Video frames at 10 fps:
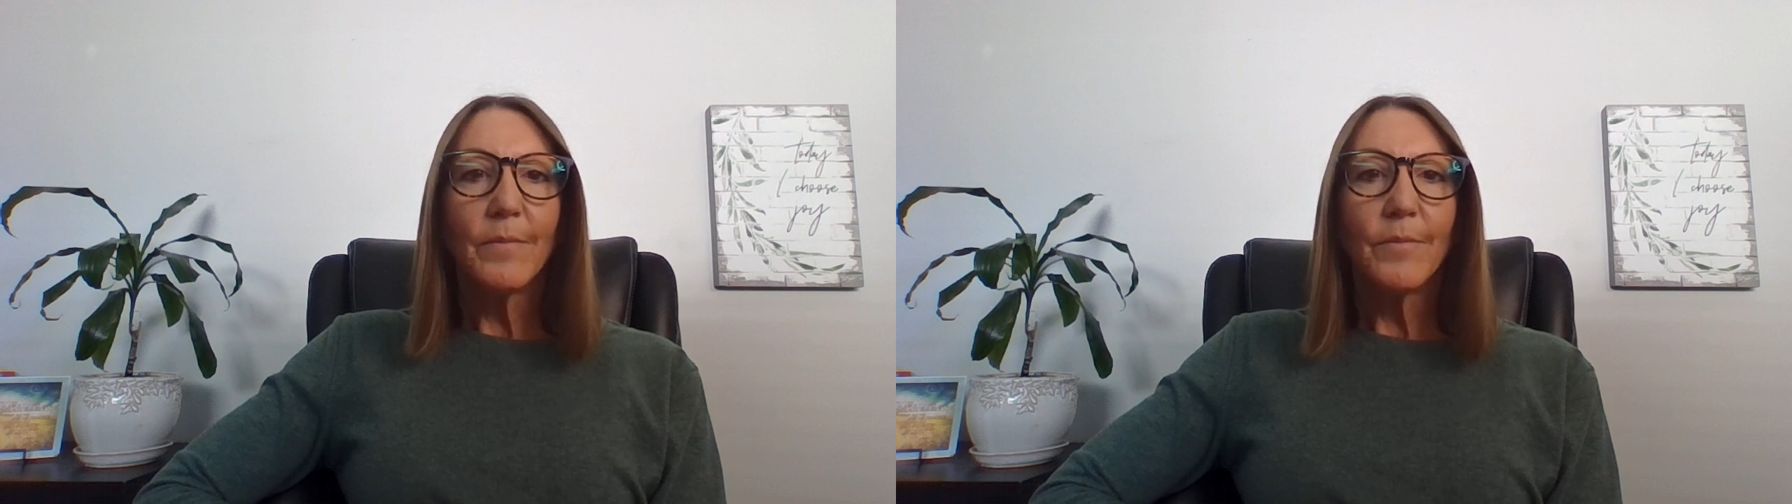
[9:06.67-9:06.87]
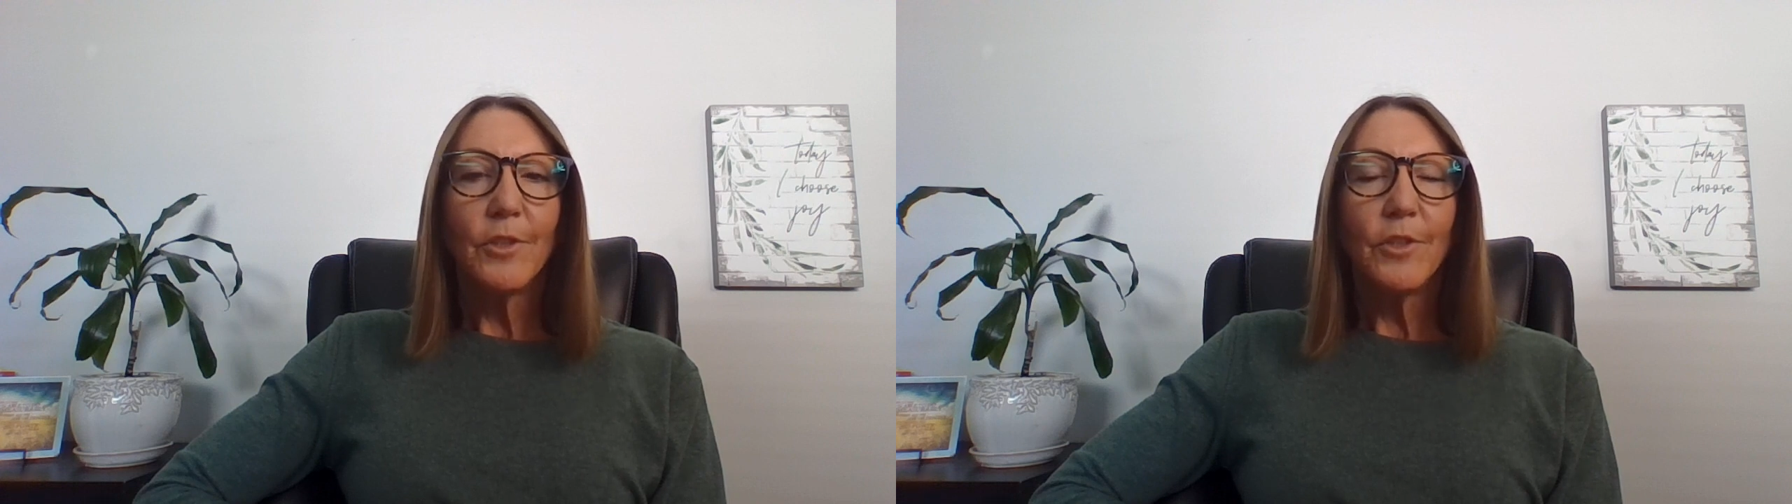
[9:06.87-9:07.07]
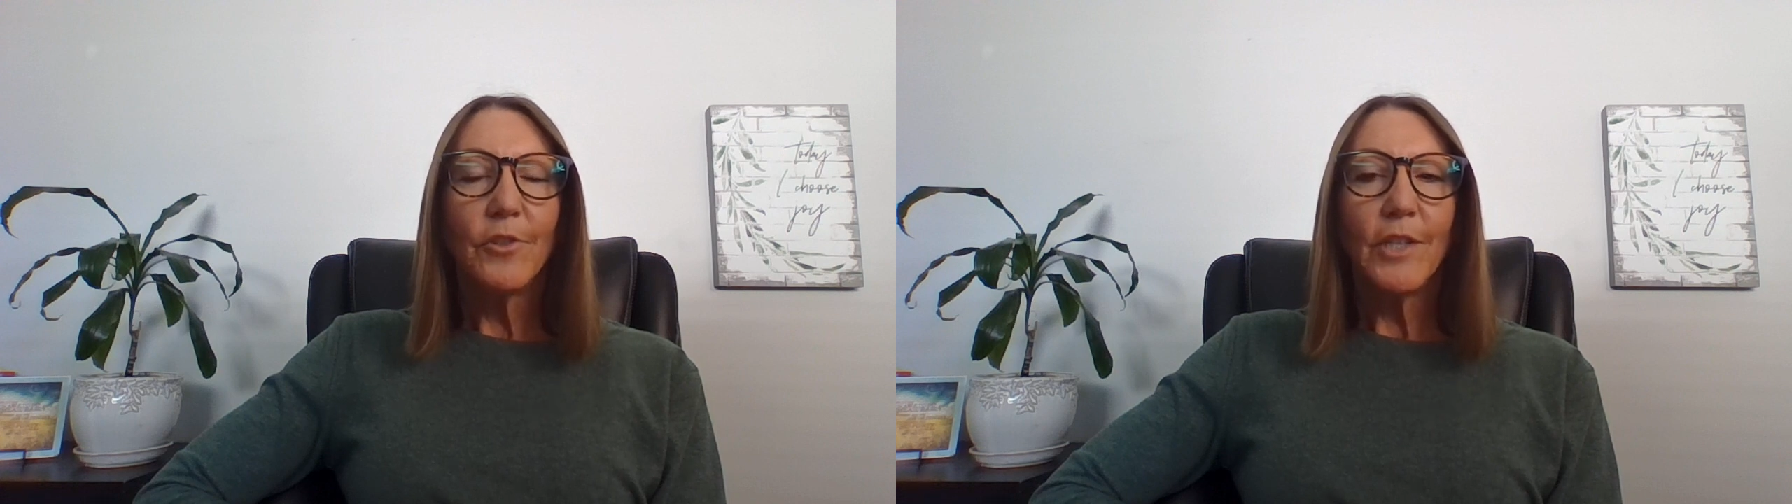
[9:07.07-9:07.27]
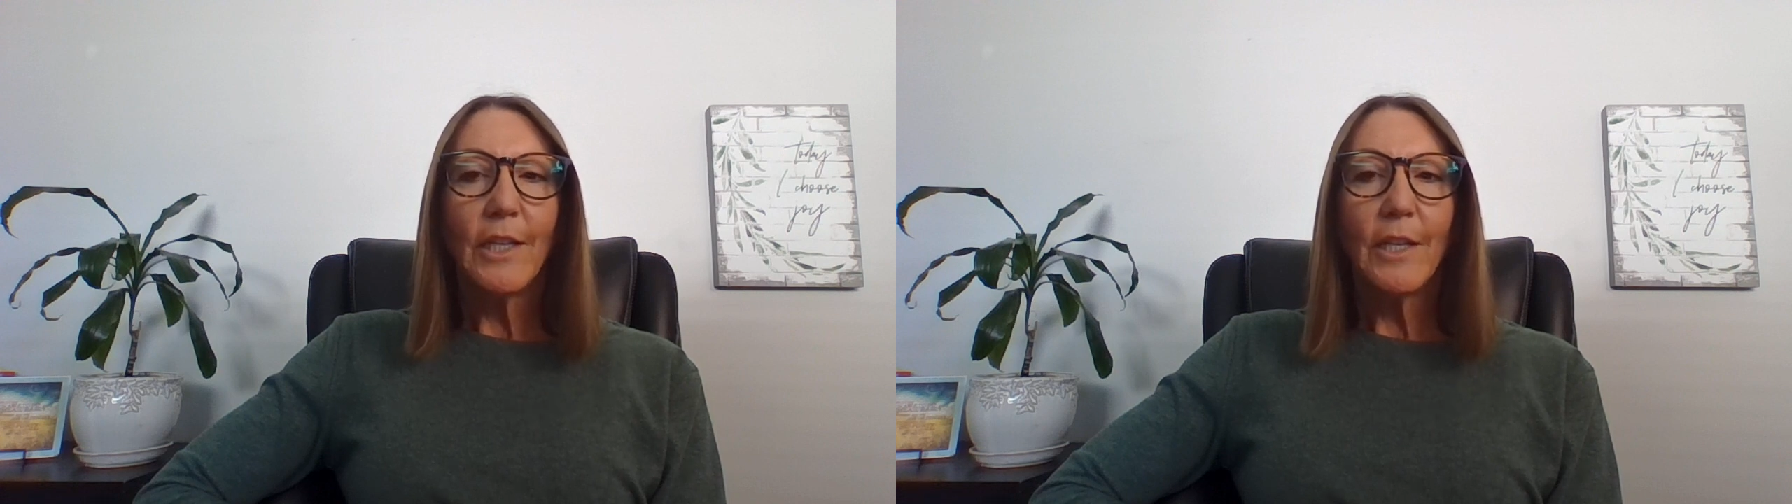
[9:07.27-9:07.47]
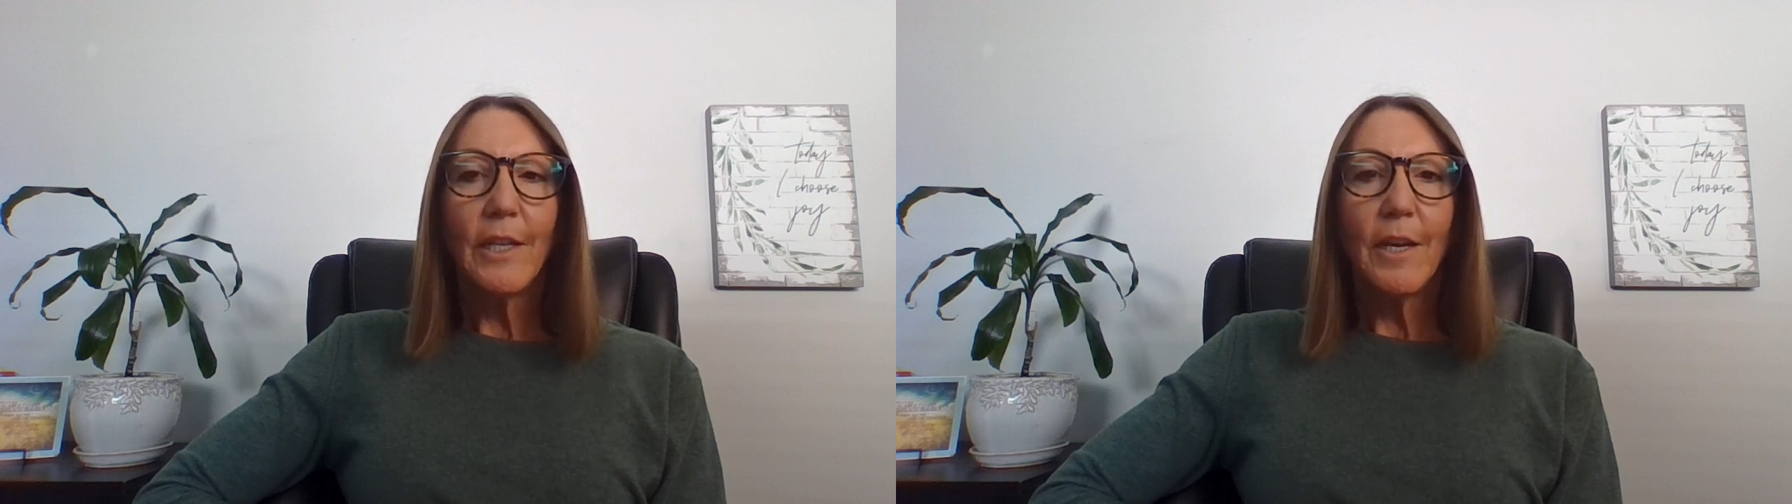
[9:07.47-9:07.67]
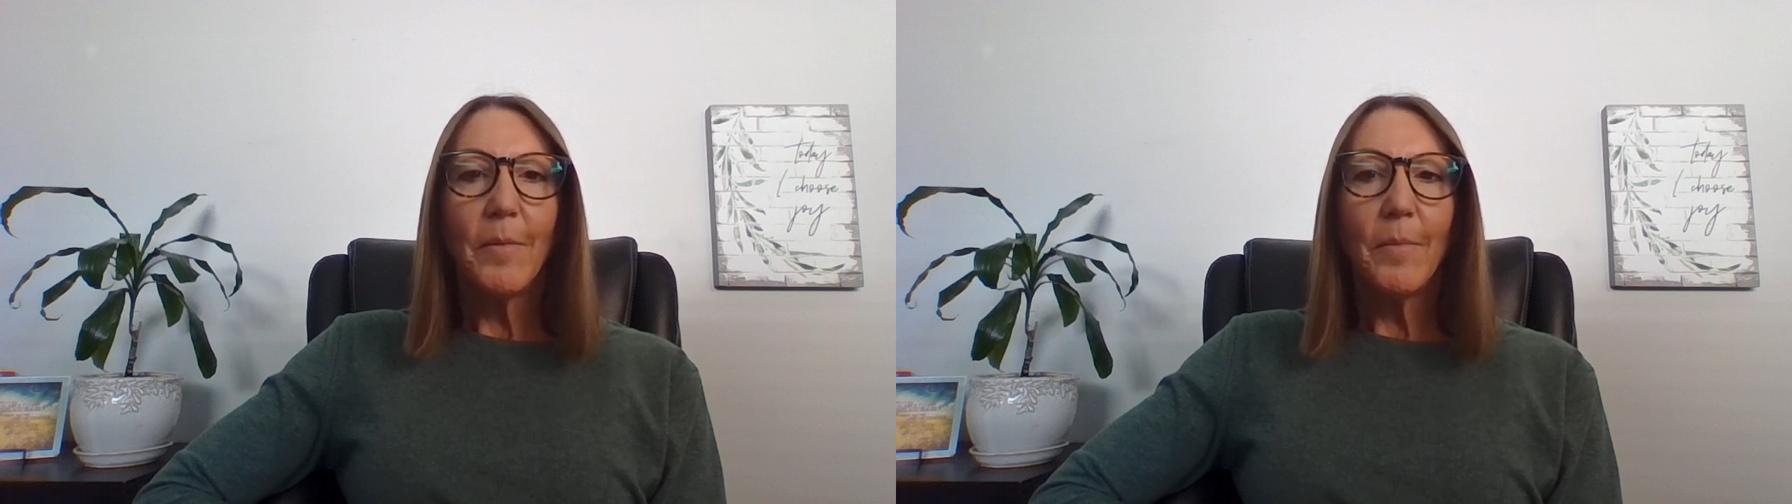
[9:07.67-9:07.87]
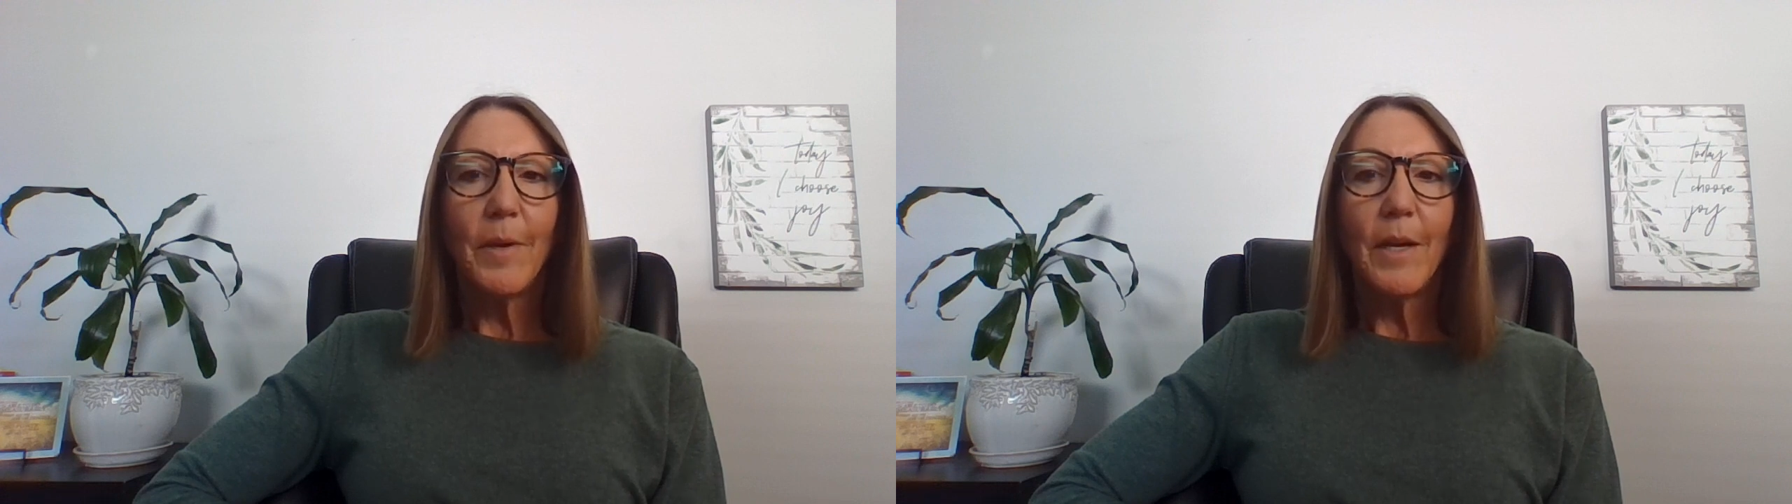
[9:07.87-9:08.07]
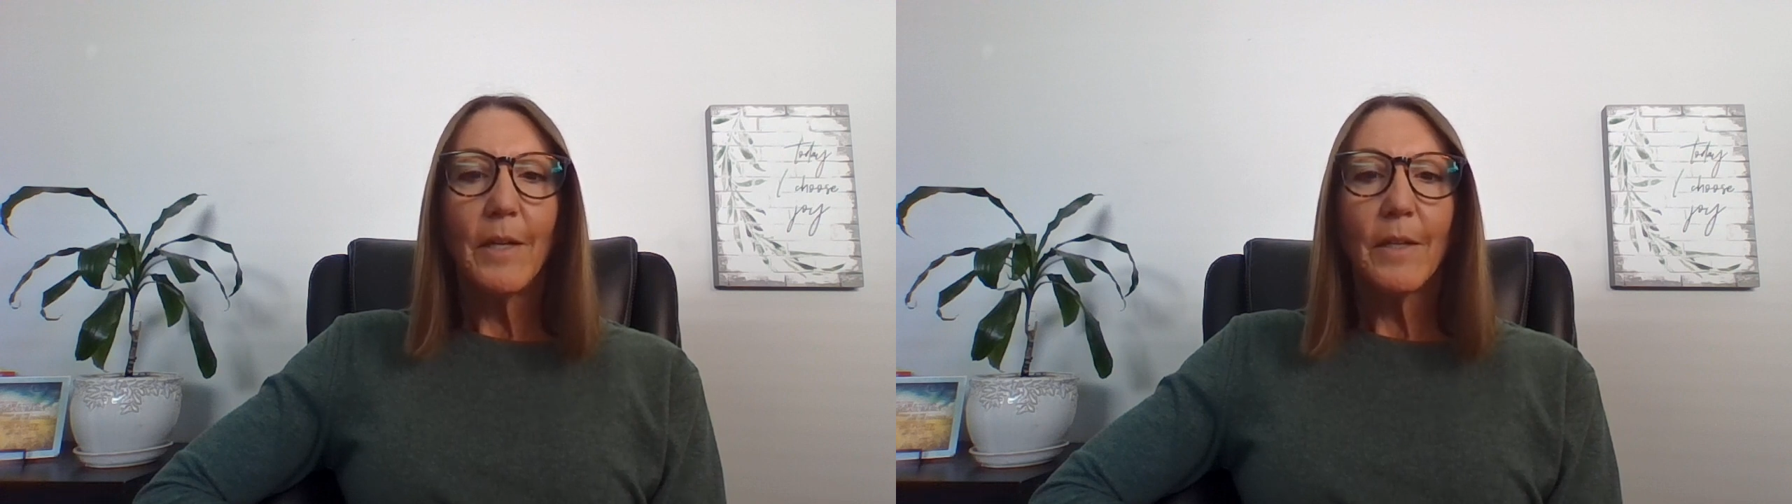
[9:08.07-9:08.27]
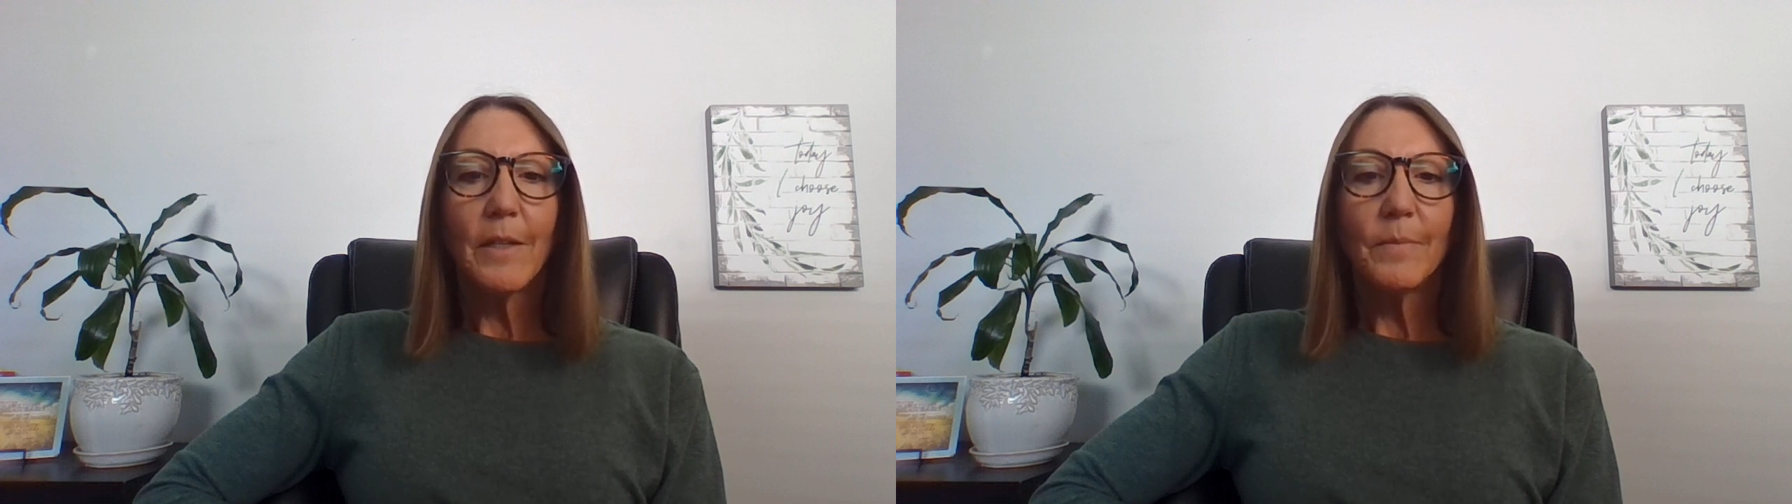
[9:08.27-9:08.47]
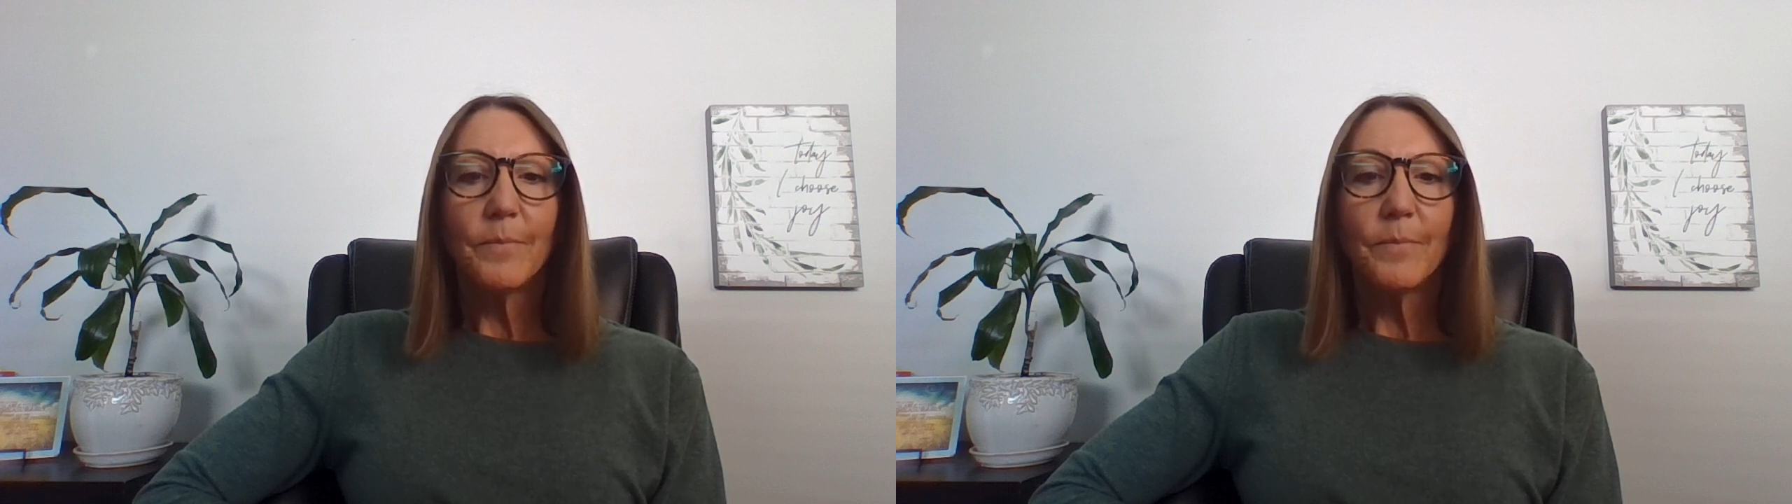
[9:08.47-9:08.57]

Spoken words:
Just gently come back